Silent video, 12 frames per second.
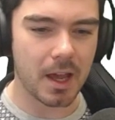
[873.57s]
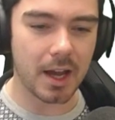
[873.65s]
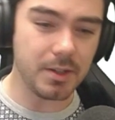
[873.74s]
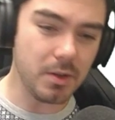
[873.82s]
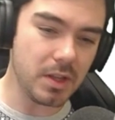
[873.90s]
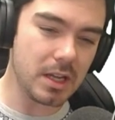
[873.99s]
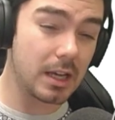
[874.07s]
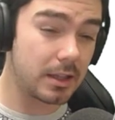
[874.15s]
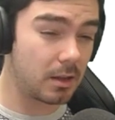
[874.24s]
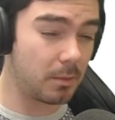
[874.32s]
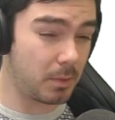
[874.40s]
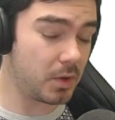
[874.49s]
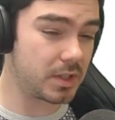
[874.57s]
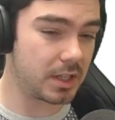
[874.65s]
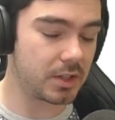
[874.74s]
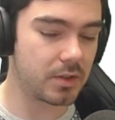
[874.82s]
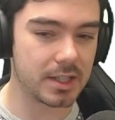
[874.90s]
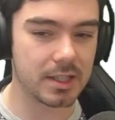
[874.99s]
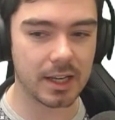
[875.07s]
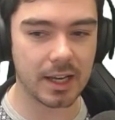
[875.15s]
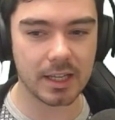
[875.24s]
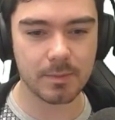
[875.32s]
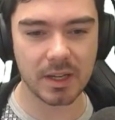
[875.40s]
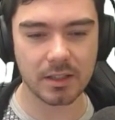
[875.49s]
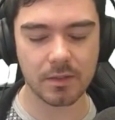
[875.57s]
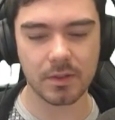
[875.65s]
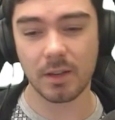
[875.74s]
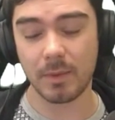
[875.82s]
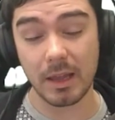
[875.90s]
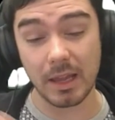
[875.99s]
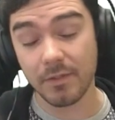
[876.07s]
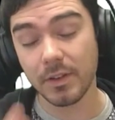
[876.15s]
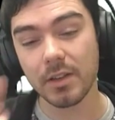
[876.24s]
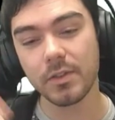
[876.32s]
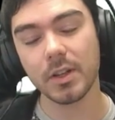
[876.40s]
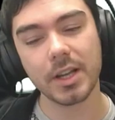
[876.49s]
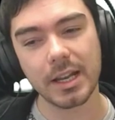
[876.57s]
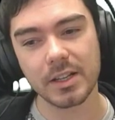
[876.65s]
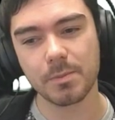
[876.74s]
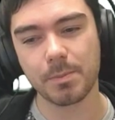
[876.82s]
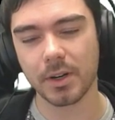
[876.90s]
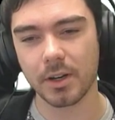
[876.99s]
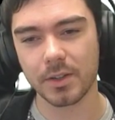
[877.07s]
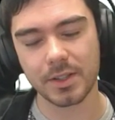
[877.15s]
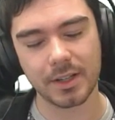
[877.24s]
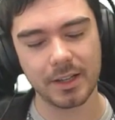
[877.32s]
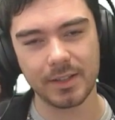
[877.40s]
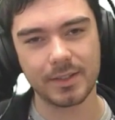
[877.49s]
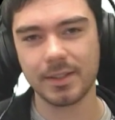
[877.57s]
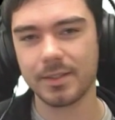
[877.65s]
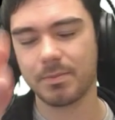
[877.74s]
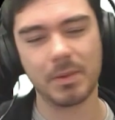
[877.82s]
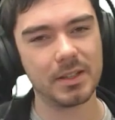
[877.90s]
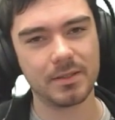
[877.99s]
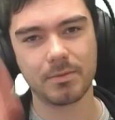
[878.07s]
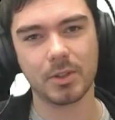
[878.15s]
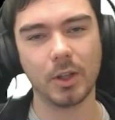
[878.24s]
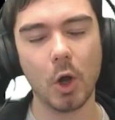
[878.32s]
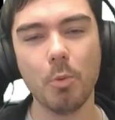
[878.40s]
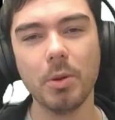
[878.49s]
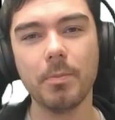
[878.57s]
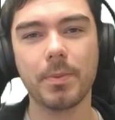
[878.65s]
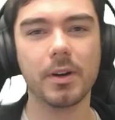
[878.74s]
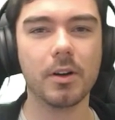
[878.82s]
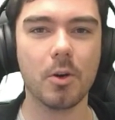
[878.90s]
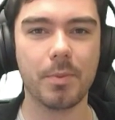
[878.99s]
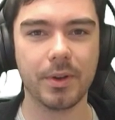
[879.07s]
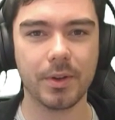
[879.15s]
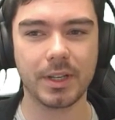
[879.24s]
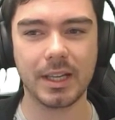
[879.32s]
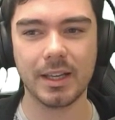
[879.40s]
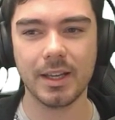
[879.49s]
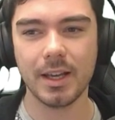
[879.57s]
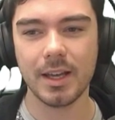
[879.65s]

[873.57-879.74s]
I do think that the most interesting aspect of, even if you look at his burrow, his global burrow ability,